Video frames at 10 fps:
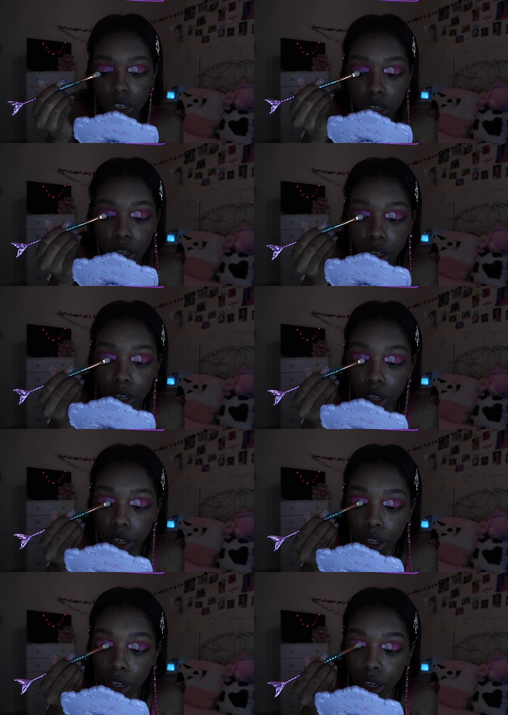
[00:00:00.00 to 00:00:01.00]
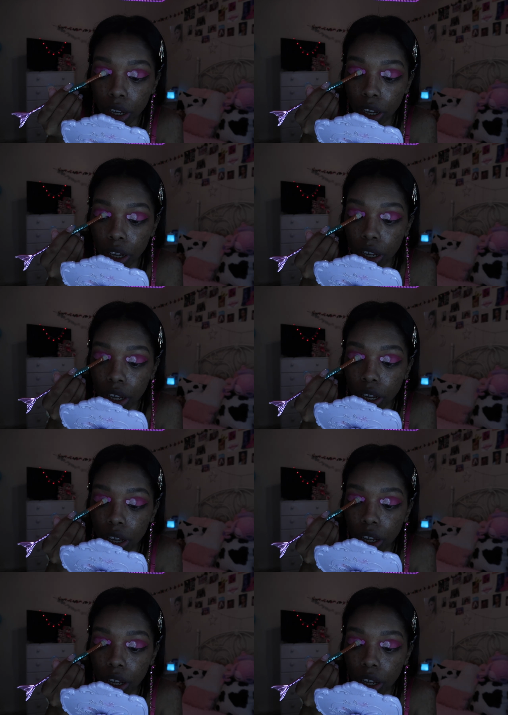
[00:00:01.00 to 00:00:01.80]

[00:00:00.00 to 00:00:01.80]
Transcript: Nothing is said.